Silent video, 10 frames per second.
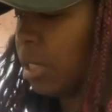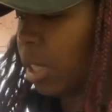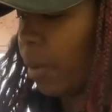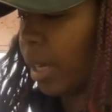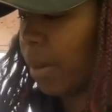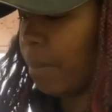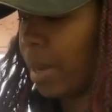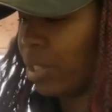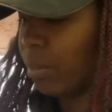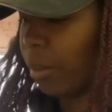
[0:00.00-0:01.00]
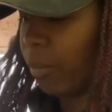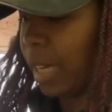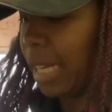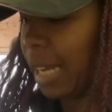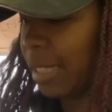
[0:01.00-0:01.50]
so I can measure my
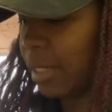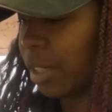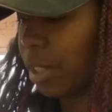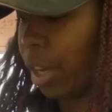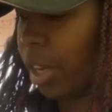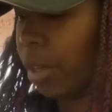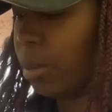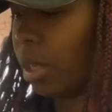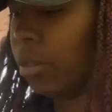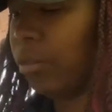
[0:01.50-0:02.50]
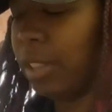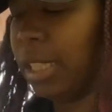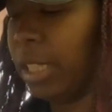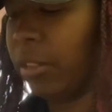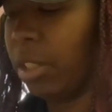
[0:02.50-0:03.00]
feed as I go. So it's just
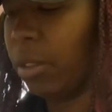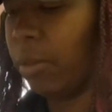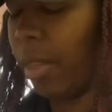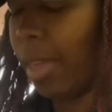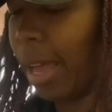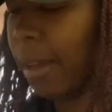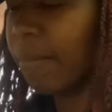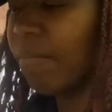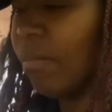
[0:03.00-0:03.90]
really useful for that.